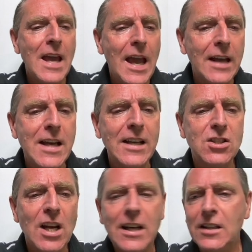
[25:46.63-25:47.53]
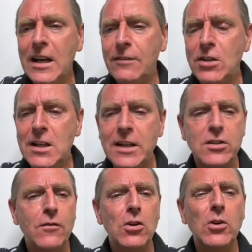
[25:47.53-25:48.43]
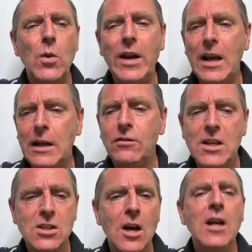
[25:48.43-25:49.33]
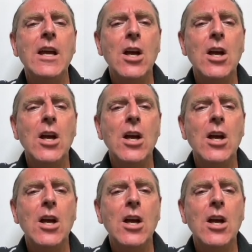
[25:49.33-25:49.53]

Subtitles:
And guys, check out the NFT collection. If you don't know what NFTs are,